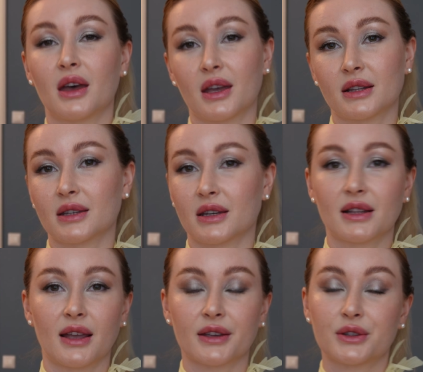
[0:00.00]
And
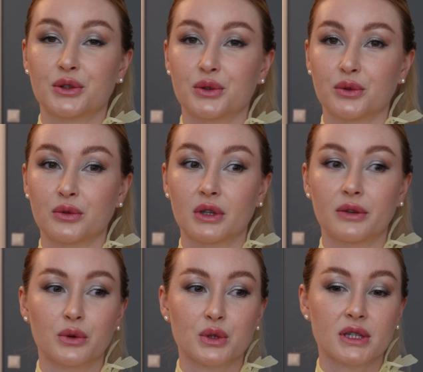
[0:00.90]
I'd like to
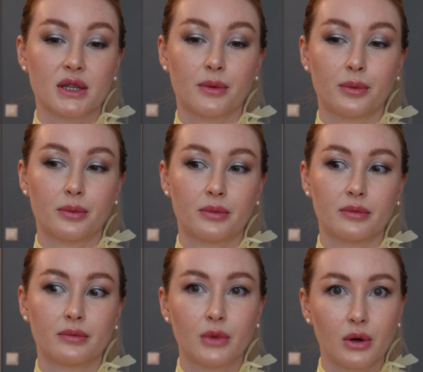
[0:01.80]
give you
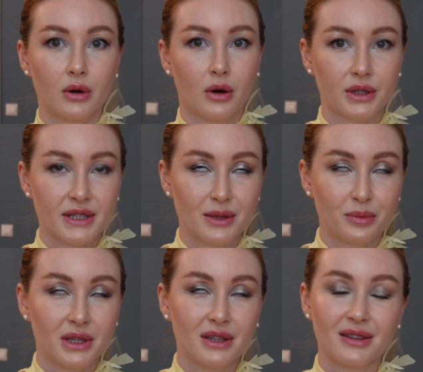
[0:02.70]
some honest
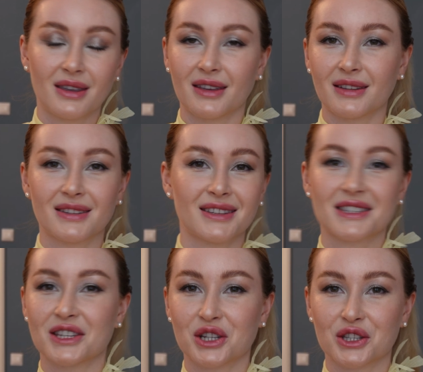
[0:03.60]
opinion and
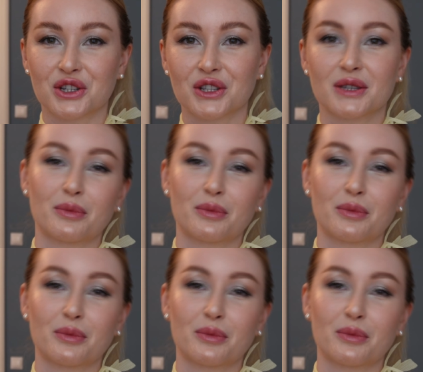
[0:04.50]
suggestions